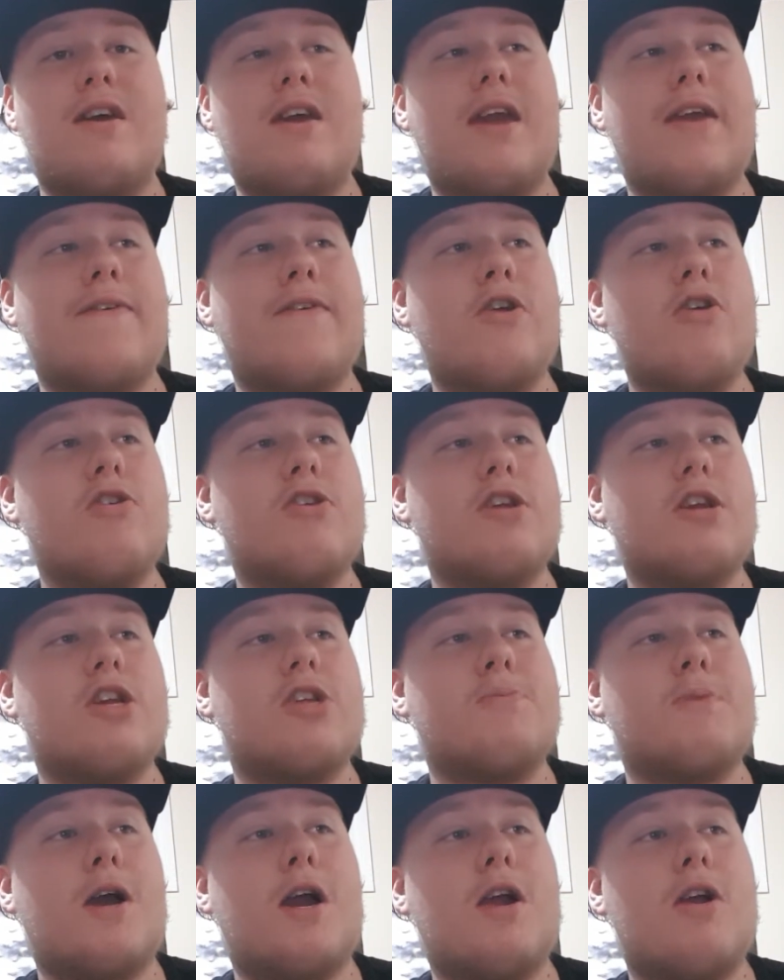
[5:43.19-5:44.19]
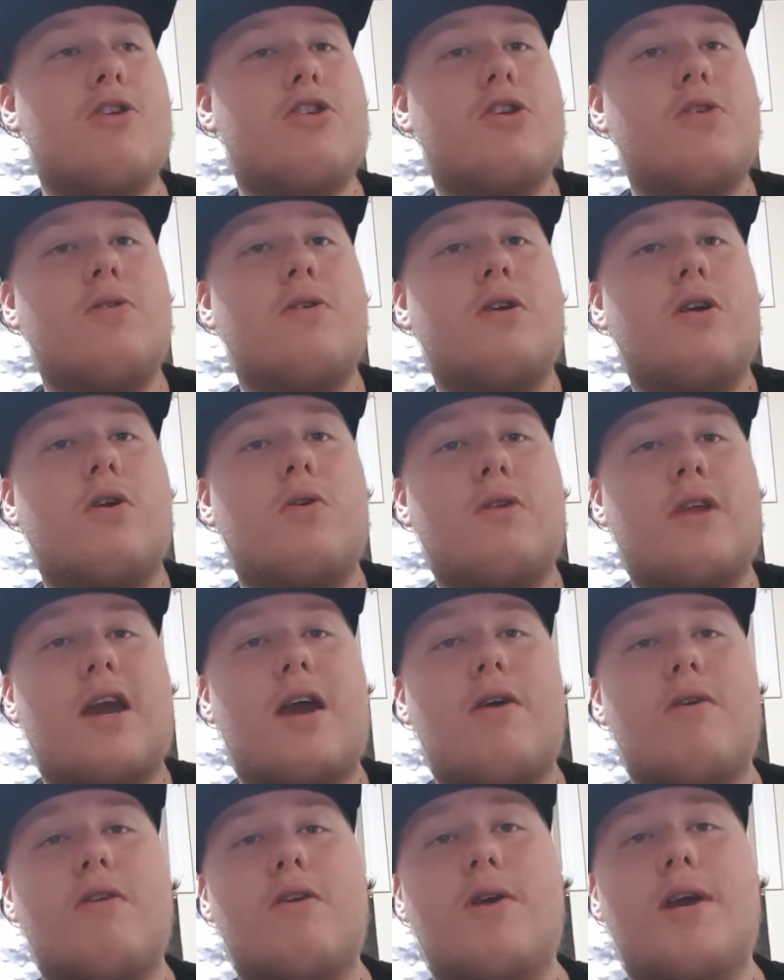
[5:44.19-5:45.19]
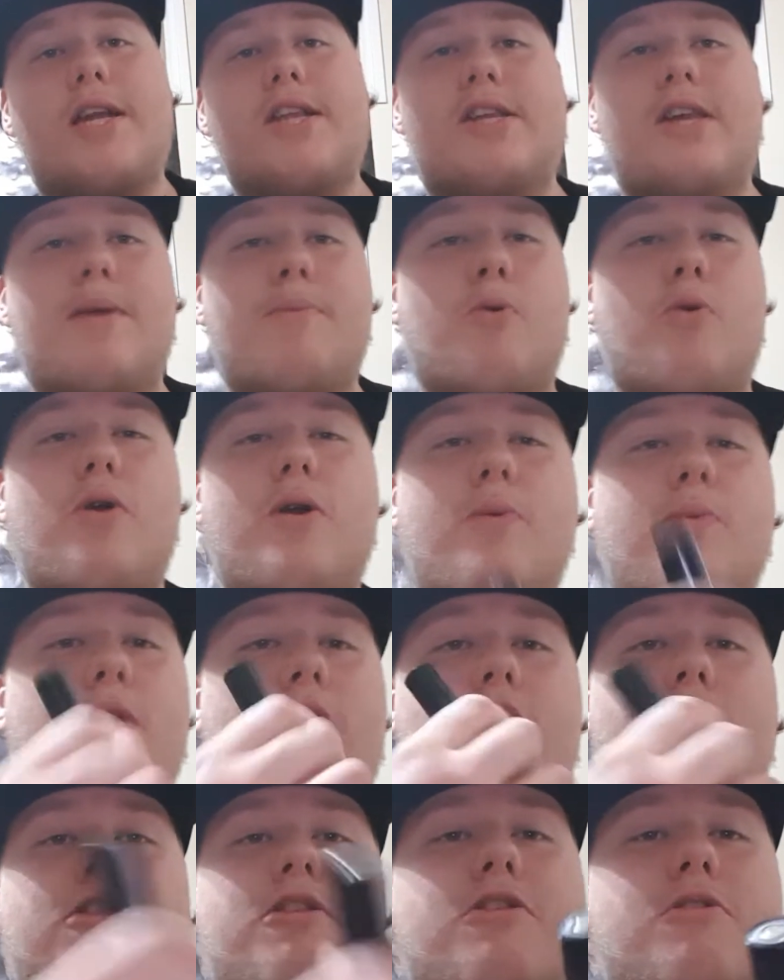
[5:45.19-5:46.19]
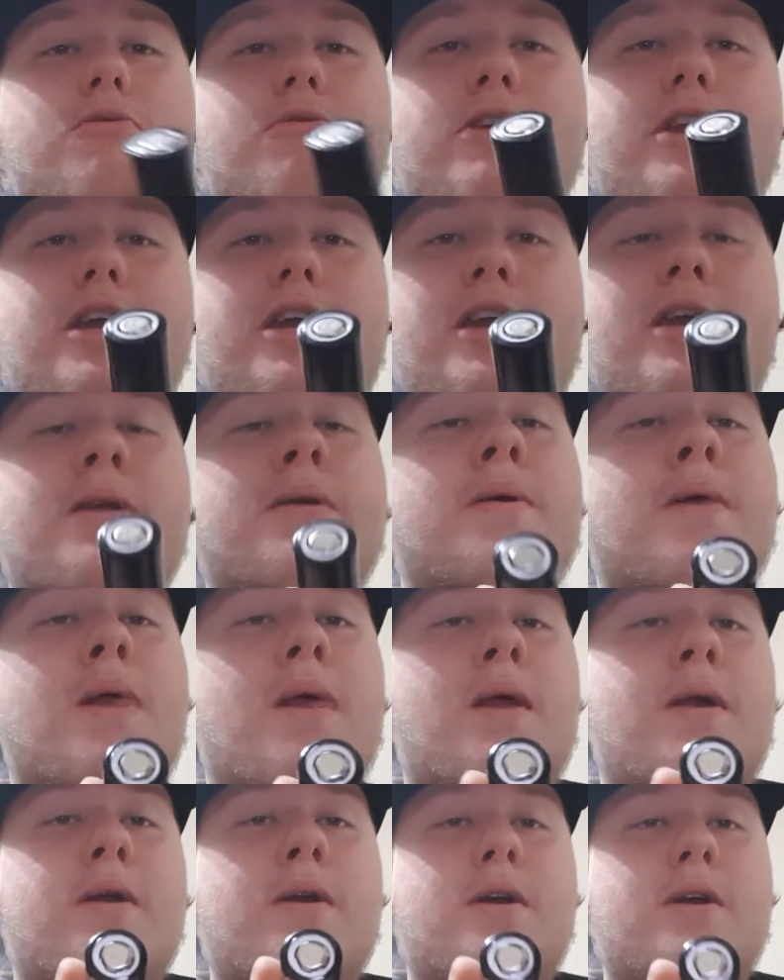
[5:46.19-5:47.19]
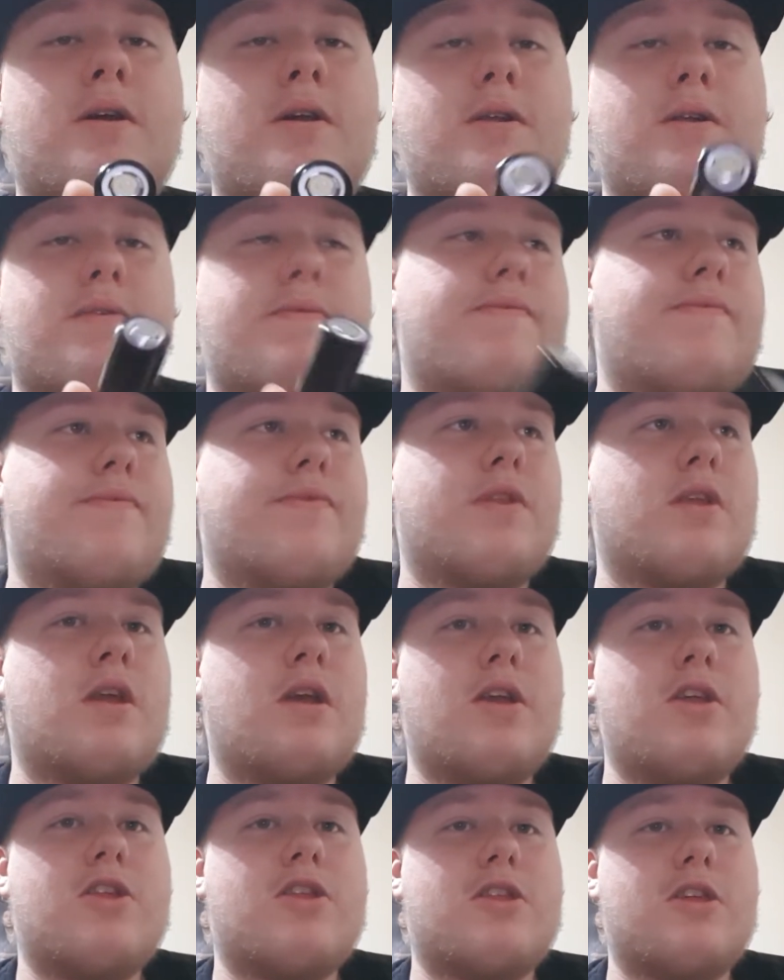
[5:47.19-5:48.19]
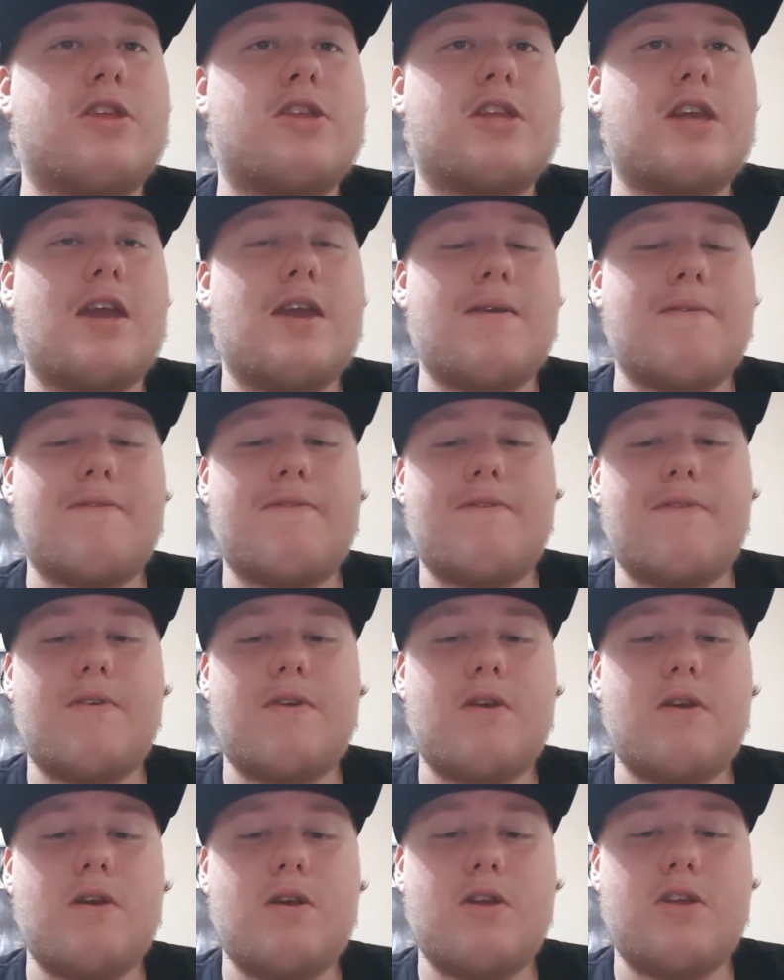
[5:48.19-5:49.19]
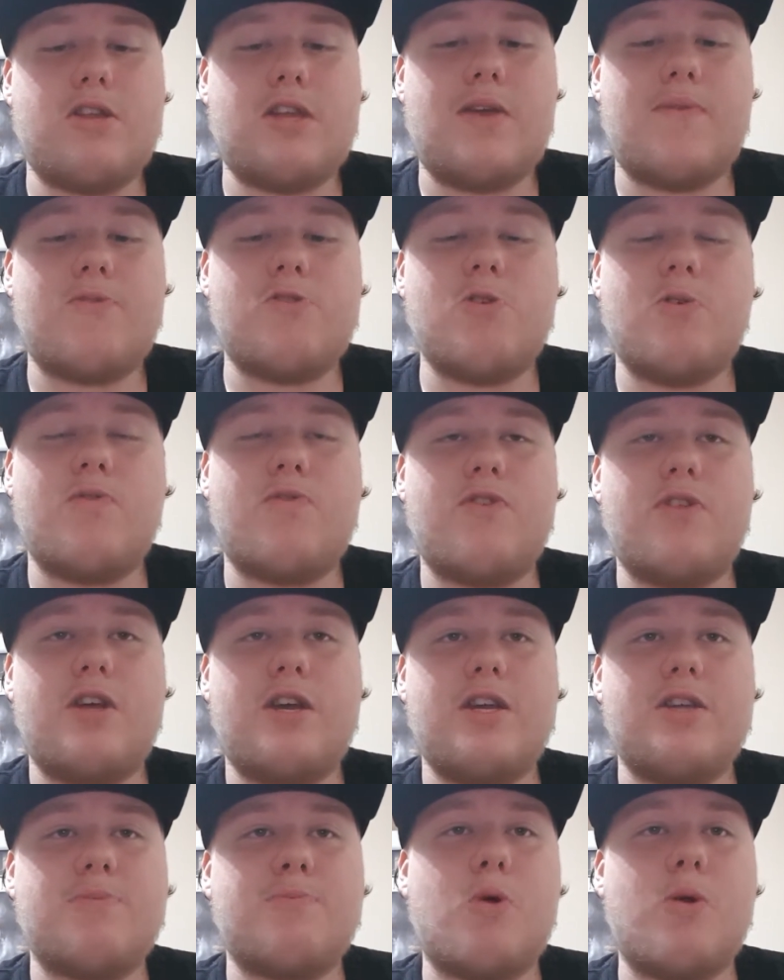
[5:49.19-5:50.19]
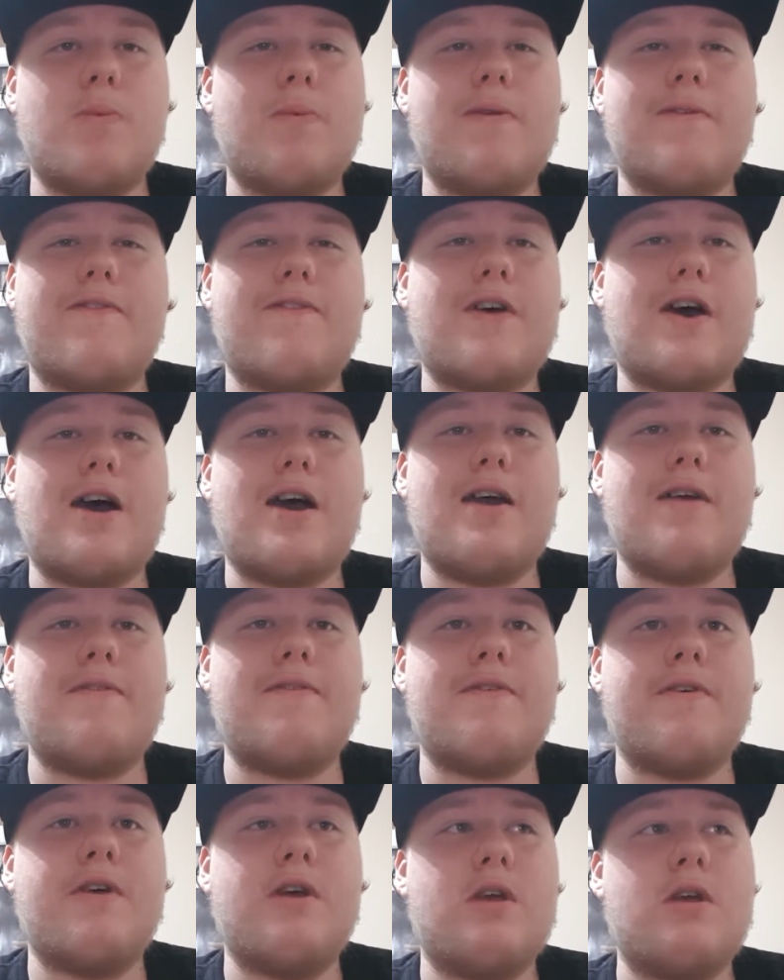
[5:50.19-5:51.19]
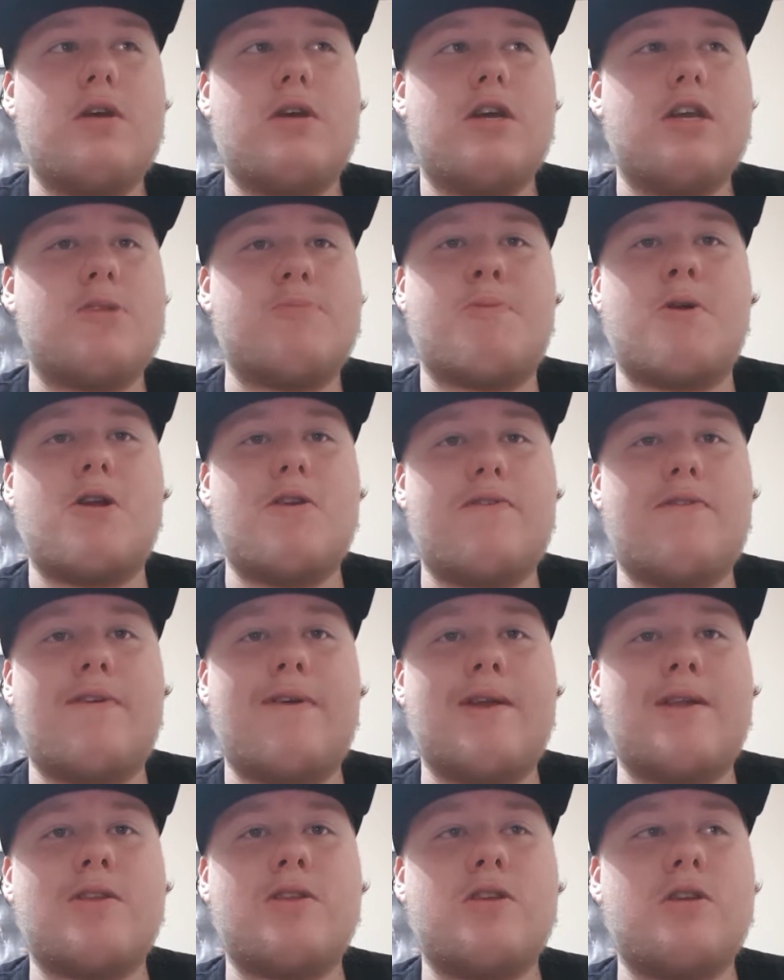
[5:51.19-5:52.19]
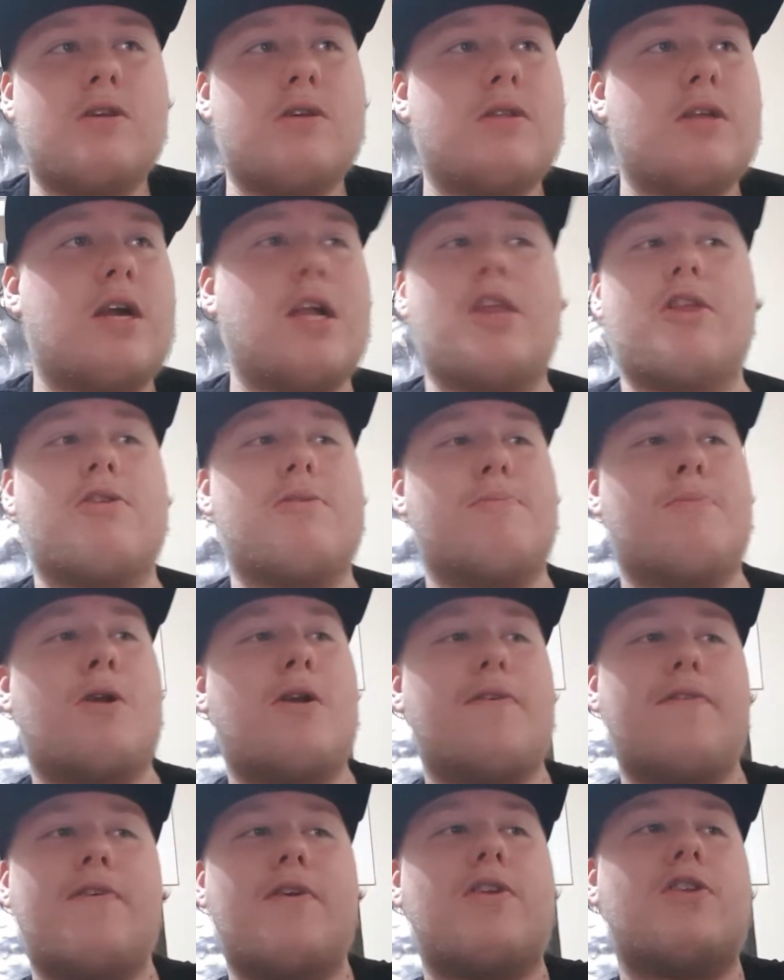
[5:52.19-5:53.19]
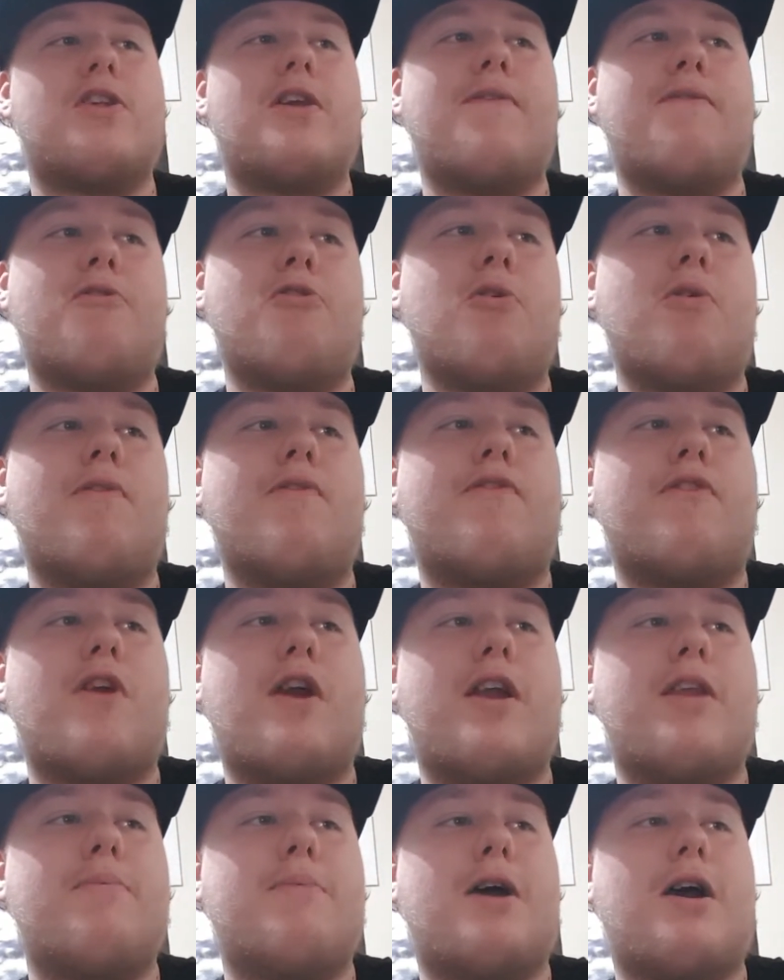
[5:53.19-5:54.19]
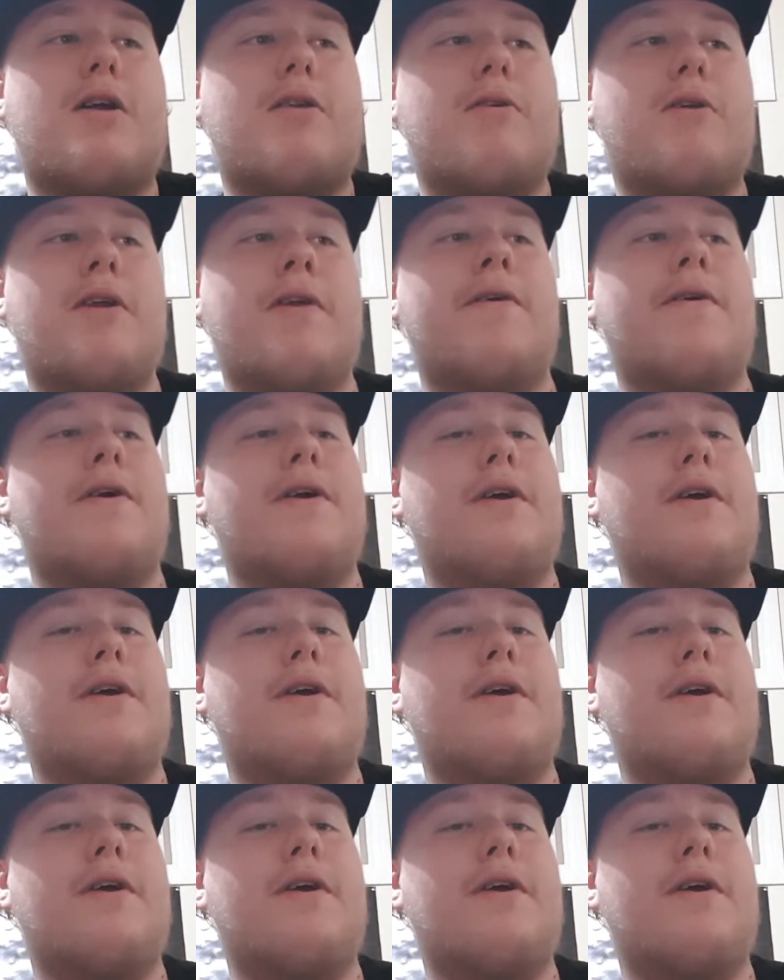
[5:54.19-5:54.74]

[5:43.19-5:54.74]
If you're using Aspires, you can go down to, I'd say, 0.13 is the safe zone for this. 0.15 is perfect. That's perfect safe zone for any battery,